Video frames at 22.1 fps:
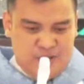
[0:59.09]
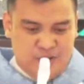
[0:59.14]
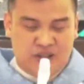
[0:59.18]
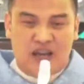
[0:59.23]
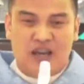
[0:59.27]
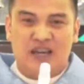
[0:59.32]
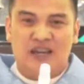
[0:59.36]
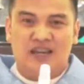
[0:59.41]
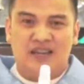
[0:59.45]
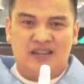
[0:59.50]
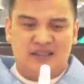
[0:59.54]

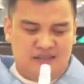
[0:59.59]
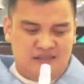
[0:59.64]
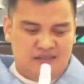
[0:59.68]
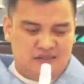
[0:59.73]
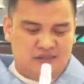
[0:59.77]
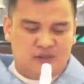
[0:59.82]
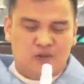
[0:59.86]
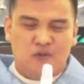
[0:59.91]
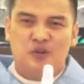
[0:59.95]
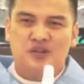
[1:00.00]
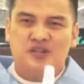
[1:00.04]
Today,
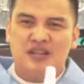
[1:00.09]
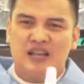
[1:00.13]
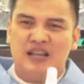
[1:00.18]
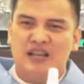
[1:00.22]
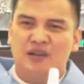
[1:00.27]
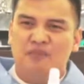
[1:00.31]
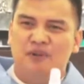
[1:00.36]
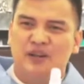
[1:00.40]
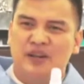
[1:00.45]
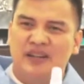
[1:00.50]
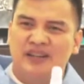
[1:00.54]
we
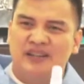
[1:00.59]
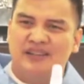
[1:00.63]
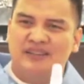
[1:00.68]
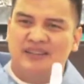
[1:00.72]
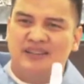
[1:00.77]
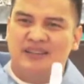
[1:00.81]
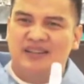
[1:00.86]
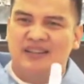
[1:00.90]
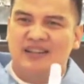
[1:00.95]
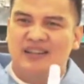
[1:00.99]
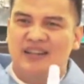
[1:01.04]

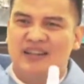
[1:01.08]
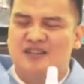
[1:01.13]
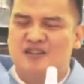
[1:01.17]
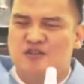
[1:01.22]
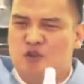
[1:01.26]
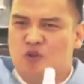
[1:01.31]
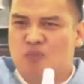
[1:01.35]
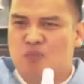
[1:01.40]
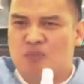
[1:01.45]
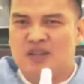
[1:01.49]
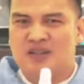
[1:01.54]
celebrate not
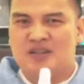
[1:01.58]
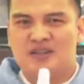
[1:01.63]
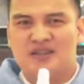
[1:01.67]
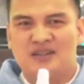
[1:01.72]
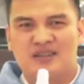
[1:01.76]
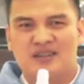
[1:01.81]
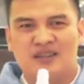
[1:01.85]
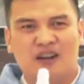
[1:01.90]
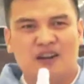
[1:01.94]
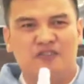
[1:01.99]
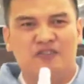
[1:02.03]
so
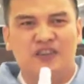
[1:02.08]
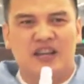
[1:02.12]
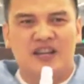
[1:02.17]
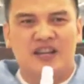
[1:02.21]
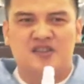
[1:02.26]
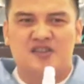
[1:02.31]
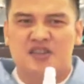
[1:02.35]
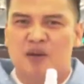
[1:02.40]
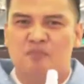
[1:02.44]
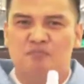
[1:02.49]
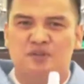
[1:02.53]
much of the
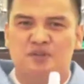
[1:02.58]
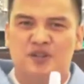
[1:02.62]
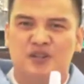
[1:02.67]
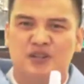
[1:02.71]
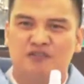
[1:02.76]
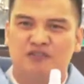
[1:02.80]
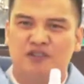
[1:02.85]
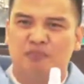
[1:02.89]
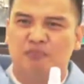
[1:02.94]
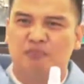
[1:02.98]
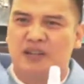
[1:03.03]

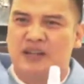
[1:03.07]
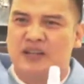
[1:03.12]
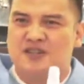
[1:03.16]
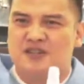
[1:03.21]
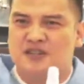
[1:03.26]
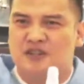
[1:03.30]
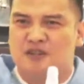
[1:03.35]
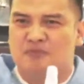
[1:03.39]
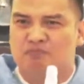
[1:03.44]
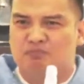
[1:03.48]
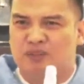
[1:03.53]
Assumption of the
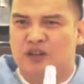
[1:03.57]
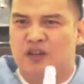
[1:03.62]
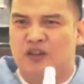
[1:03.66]
Blessed